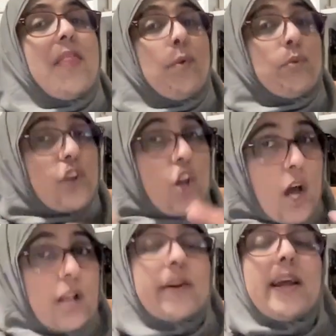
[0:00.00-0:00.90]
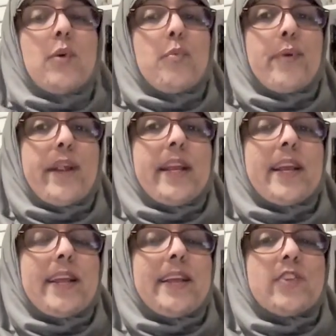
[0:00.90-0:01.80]
there was a cholera
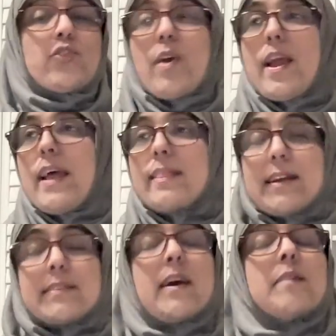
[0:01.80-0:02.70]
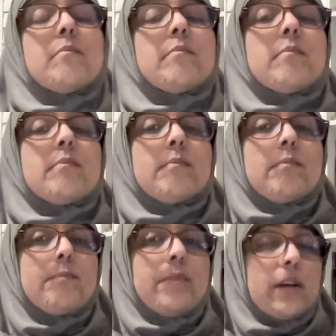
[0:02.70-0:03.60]
outbreak. And so at that time,
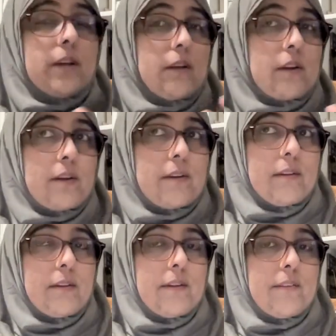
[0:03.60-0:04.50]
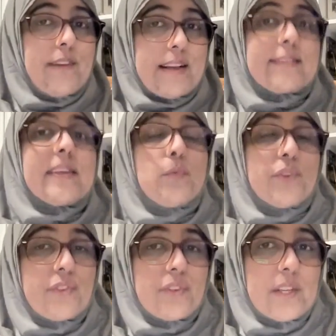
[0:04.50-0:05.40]
the vaccine
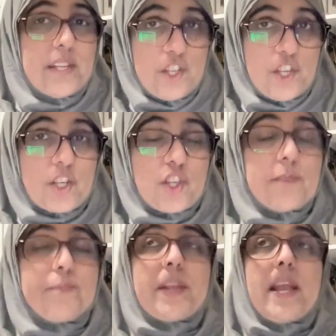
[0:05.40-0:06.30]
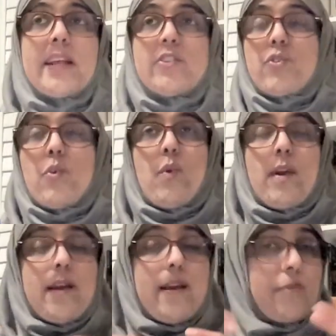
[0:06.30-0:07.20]
was an injection. And so
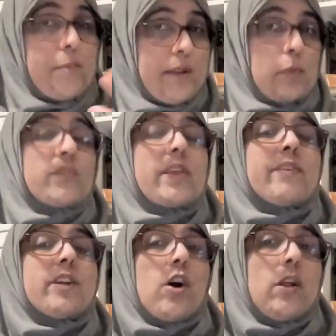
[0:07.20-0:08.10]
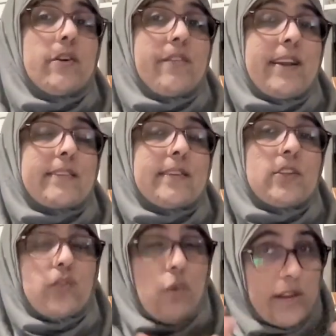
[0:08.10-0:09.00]
everybody was given a cholera
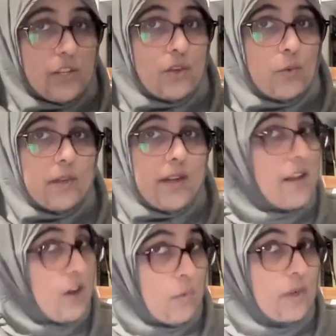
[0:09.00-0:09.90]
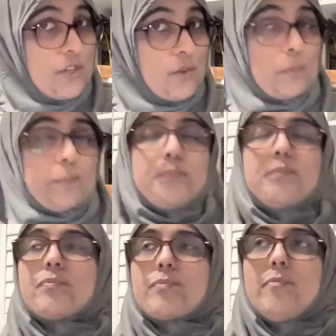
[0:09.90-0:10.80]
vaccine. So I took one, I got one too.
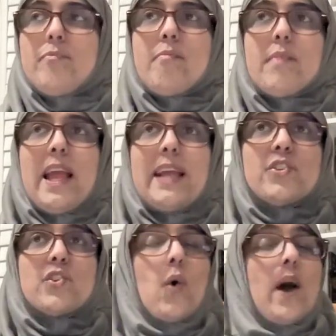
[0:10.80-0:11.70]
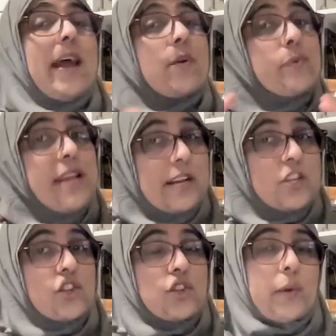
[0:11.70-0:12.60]
And so I had a
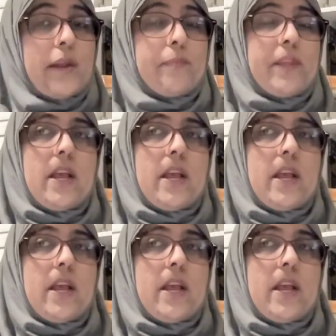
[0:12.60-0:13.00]
reaction to it.